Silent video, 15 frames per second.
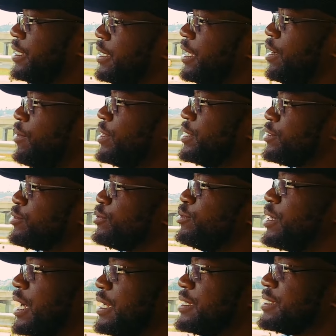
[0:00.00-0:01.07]
I wanted to
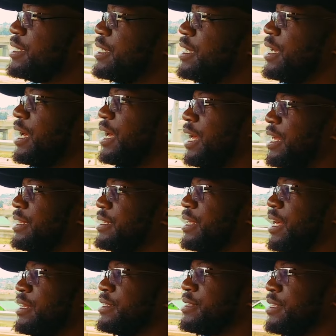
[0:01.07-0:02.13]
look at
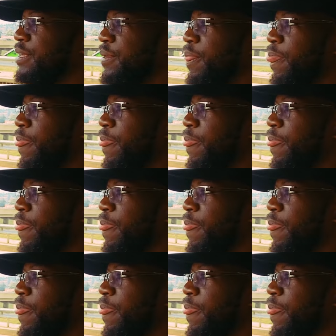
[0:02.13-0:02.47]
and see.